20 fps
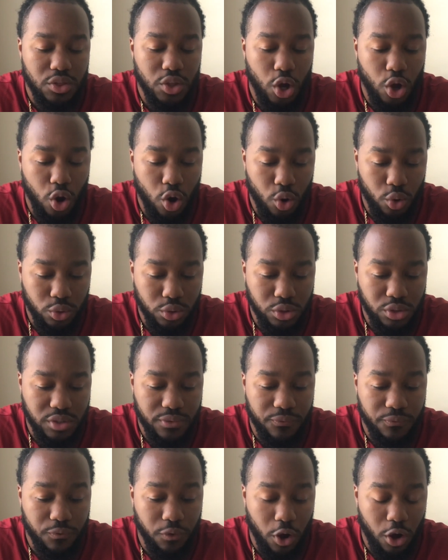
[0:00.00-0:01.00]
and he
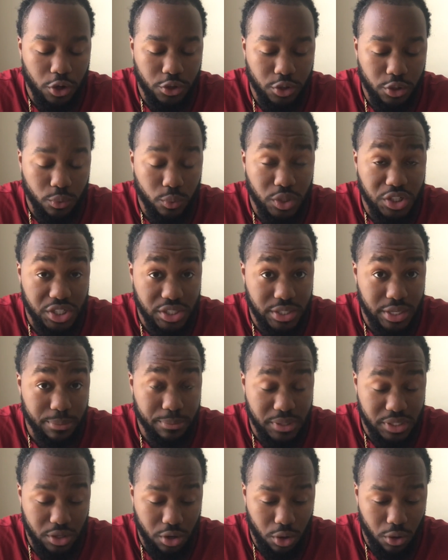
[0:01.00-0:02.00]
wanted to maintain
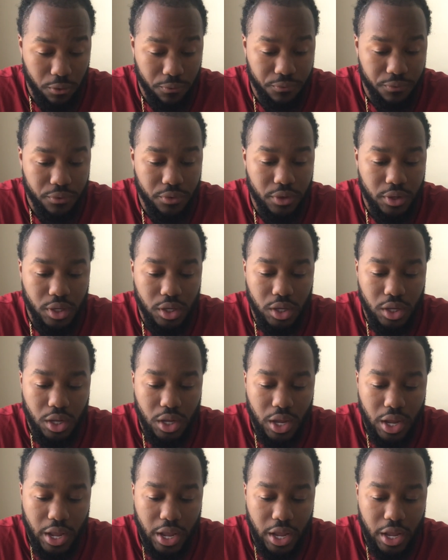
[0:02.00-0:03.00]
for cultural
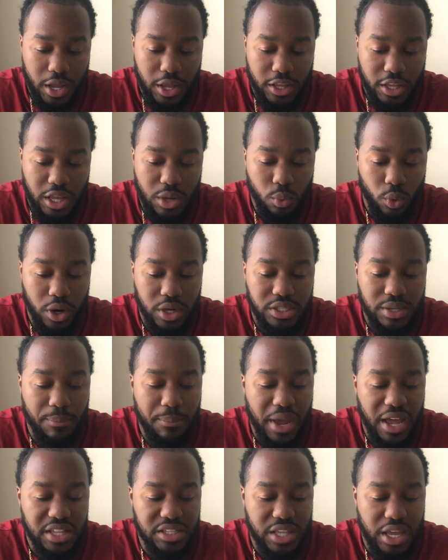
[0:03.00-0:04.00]
purposes and
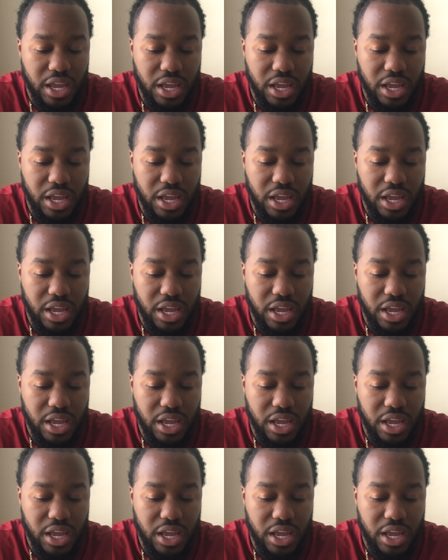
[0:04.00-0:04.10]
development.